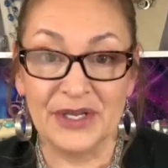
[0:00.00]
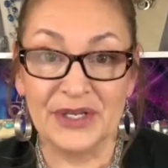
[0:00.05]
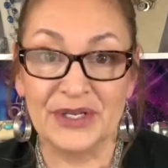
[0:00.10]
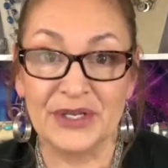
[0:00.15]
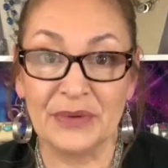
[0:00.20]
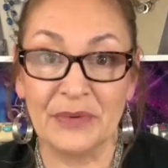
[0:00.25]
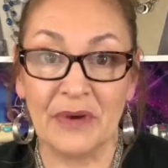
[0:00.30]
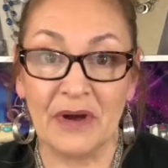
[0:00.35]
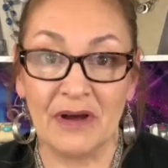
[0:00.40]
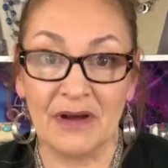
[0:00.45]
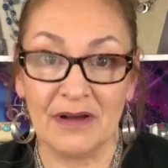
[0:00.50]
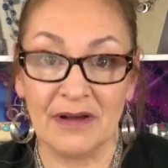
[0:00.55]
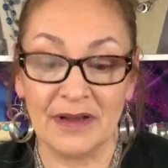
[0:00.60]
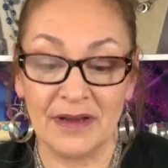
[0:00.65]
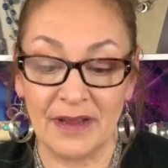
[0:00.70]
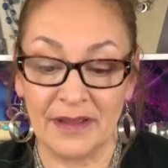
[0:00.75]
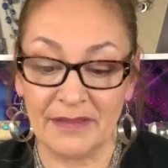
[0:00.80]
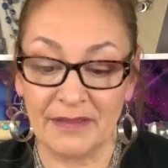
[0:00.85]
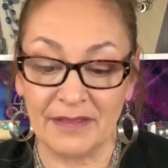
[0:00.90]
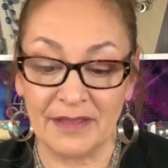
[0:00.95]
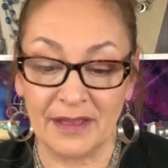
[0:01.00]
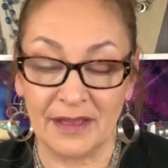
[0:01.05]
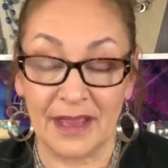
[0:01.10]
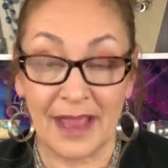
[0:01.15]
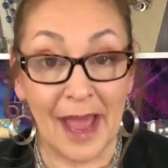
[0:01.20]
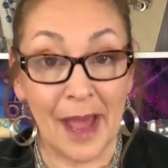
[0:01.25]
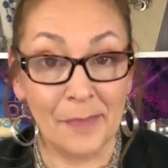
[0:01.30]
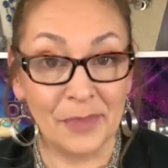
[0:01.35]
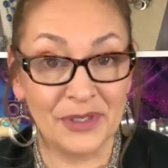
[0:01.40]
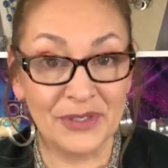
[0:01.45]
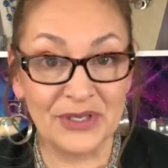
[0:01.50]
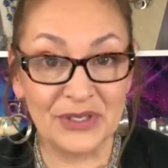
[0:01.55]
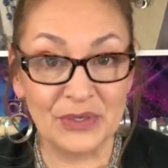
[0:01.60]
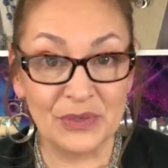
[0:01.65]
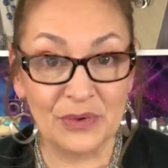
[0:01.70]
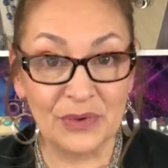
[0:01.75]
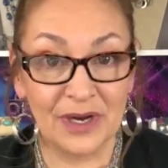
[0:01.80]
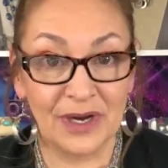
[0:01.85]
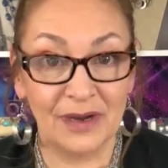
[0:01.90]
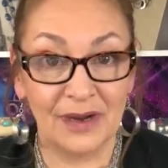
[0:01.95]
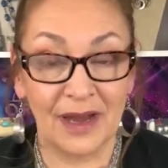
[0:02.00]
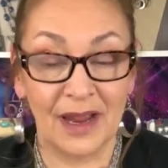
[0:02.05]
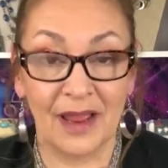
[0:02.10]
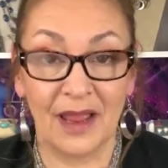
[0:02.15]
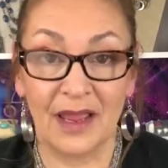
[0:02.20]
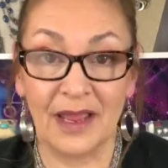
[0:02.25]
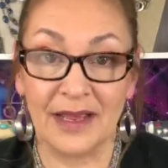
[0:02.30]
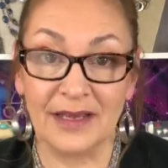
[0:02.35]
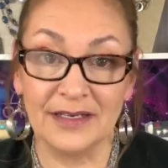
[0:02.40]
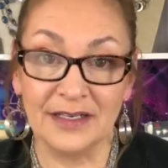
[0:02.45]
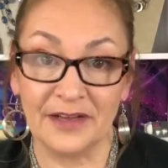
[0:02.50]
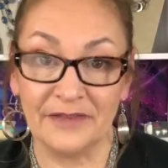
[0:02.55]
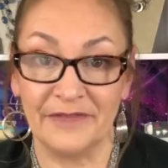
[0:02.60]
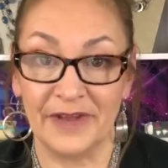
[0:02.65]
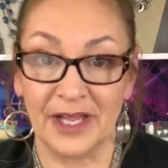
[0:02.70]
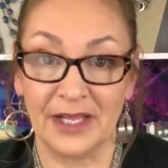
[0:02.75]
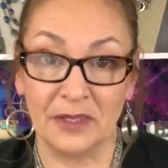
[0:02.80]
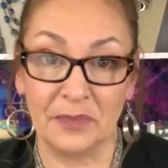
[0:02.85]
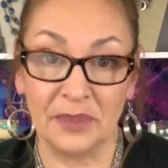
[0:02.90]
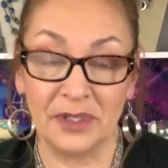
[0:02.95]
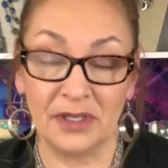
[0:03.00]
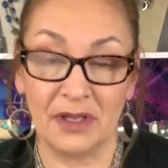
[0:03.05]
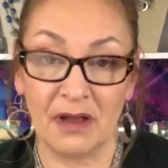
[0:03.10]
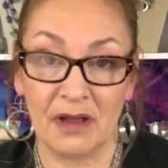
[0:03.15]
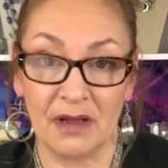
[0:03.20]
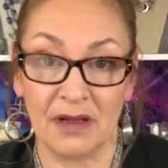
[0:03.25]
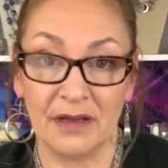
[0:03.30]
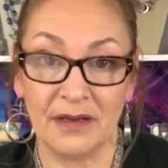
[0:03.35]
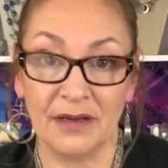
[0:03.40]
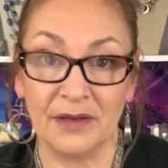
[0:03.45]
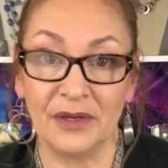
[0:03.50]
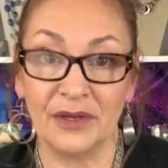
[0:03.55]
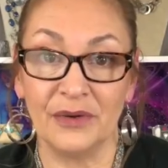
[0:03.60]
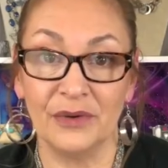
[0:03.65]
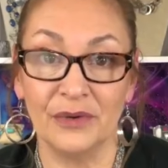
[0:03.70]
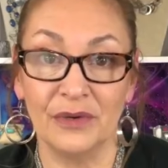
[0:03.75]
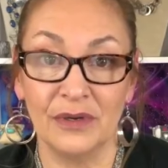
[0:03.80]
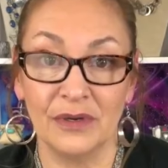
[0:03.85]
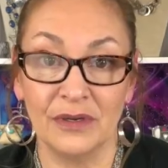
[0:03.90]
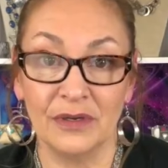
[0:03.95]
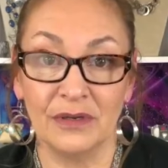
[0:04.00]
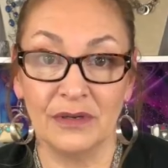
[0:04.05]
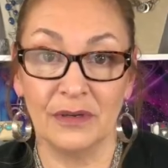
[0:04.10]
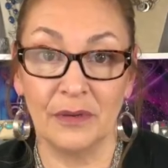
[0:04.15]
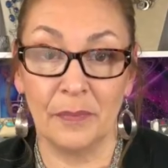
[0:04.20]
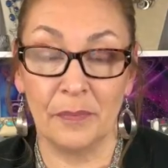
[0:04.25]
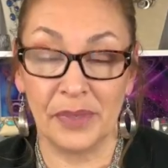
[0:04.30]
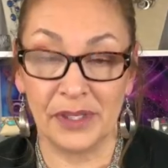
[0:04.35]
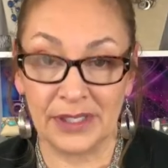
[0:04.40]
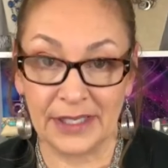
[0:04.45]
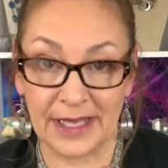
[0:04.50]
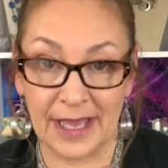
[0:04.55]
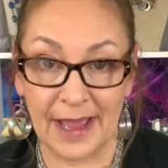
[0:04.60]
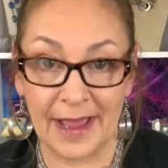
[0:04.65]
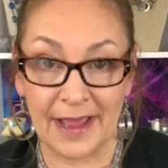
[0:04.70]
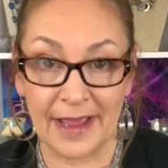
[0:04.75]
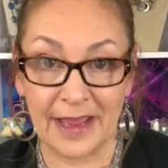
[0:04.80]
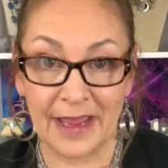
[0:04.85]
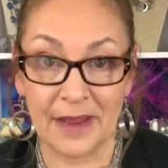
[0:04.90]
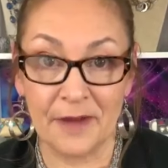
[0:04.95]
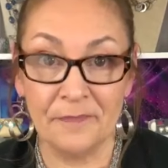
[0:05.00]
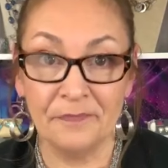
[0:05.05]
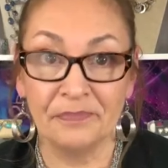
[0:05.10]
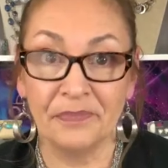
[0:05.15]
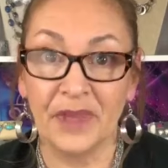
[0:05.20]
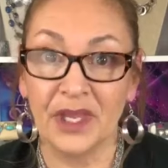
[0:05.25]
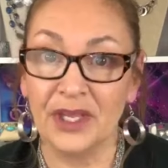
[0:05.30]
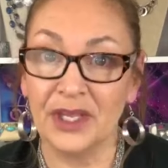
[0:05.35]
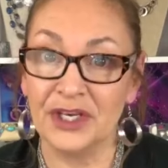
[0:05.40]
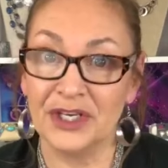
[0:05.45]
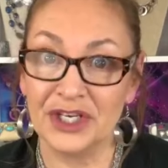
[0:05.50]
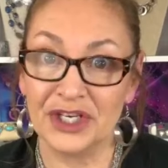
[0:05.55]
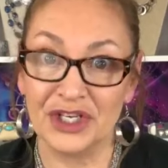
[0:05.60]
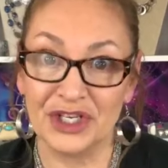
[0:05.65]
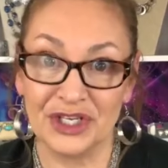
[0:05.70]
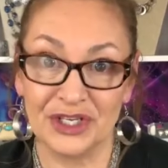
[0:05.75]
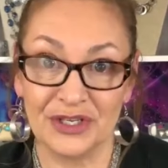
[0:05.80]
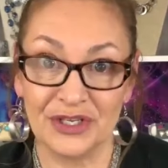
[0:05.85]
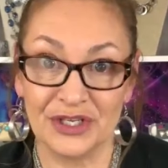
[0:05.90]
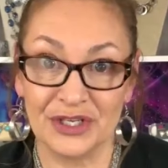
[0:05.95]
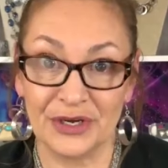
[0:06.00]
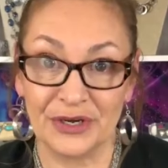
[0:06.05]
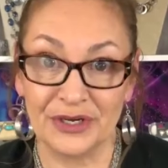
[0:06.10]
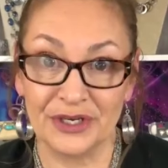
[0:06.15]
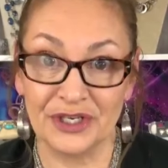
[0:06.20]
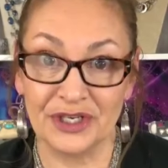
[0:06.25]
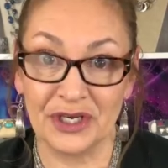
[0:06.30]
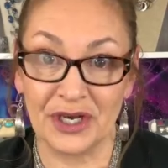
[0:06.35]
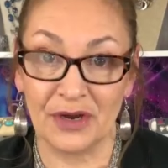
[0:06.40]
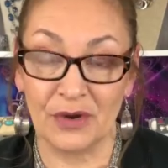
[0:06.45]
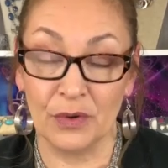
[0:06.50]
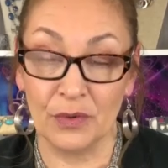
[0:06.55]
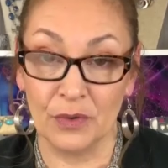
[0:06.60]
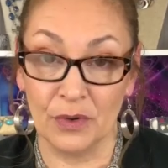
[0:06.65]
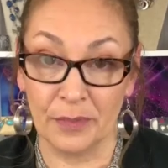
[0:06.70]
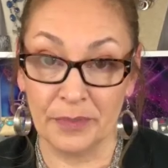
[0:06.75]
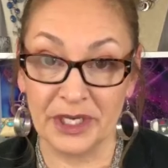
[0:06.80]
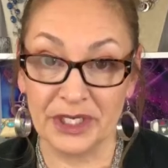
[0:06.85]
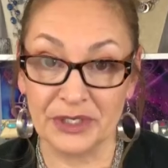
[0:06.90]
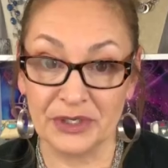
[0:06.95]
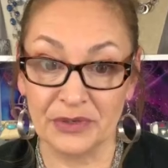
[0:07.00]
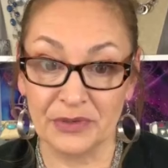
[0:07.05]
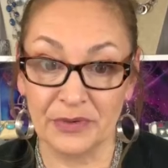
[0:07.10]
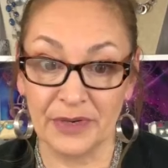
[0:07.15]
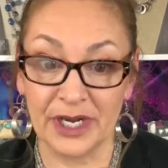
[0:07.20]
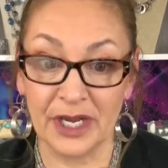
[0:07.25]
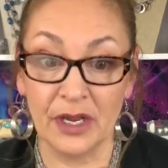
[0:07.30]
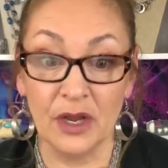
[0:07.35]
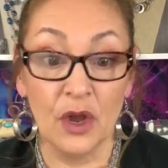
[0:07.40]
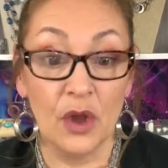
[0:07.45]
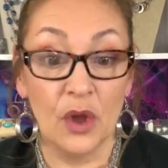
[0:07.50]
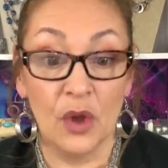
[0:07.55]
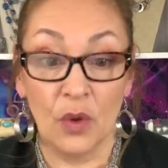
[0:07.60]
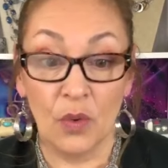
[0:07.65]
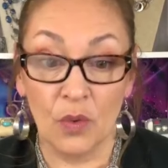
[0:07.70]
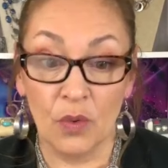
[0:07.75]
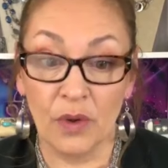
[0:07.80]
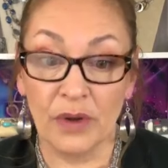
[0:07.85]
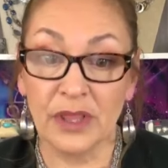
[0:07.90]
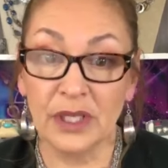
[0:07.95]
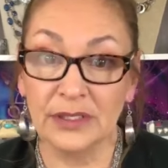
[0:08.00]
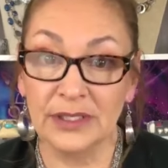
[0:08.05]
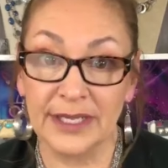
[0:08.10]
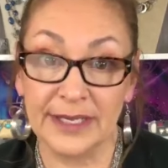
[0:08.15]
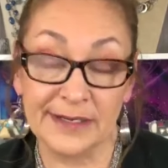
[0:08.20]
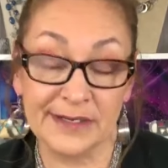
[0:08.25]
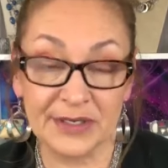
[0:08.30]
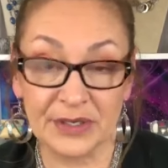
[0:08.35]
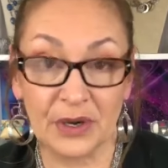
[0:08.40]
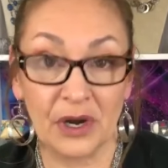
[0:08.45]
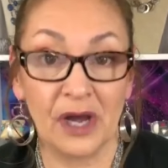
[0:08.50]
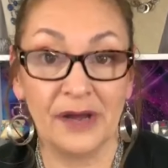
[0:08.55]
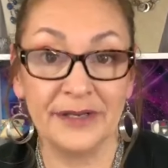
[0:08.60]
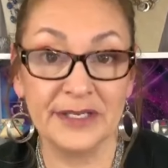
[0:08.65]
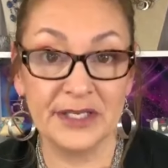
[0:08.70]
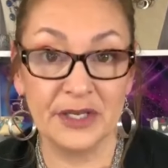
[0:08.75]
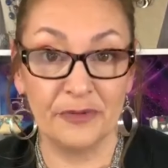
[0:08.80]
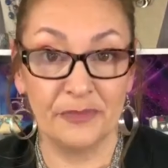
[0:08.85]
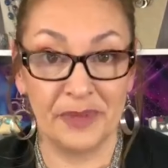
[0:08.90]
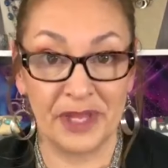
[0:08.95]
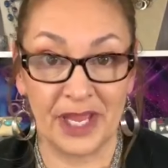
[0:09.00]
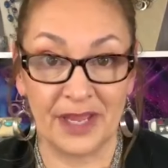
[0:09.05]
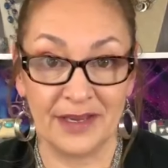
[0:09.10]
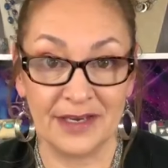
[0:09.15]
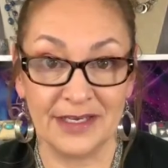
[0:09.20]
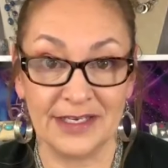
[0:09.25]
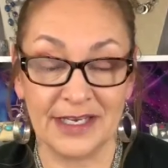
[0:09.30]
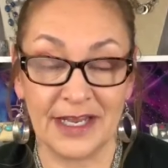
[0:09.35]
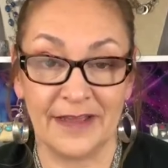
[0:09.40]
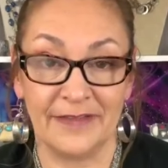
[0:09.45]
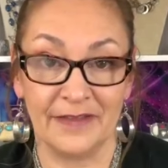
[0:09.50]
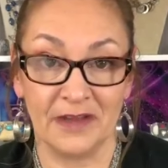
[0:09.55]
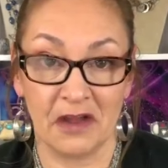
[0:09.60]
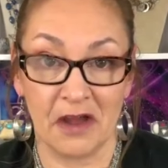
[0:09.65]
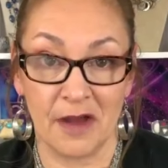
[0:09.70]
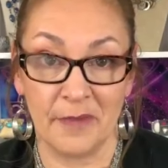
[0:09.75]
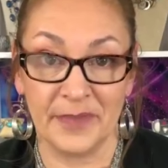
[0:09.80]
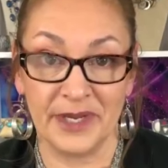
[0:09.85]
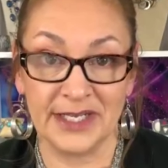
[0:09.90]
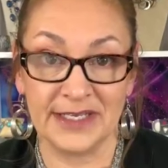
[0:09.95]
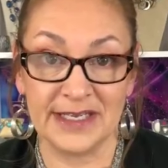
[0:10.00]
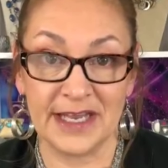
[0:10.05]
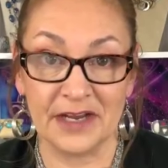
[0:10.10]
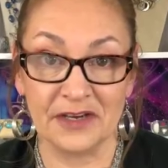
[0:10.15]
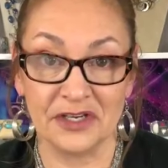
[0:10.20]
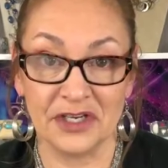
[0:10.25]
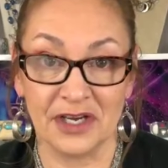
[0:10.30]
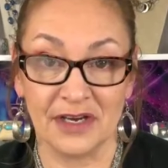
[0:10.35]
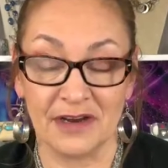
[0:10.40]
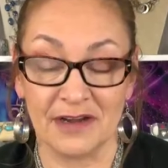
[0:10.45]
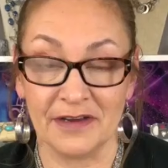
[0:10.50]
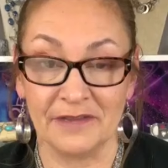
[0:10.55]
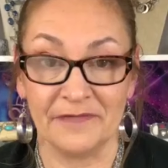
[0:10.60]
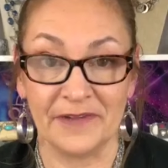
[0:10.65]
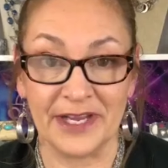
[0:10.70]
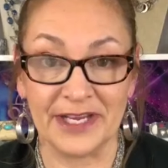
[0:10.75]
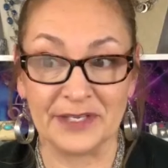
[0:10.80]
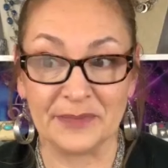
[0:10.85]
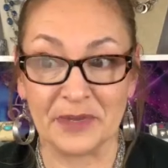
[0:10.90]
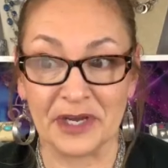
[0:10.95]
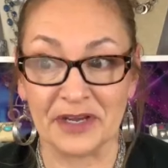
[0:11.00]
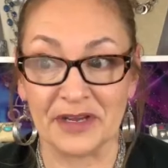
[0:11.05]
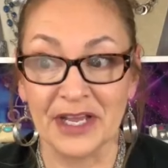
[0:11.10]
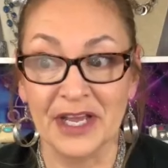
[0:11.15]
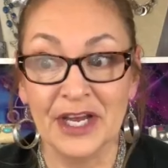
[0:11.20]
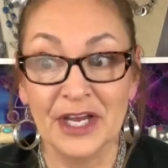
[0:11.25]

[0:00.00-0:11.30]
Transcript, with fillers: So on the Apple Store and available on Google Play, you just search Orbit Jewelry or the links are also pinned in the comments section on Facebook.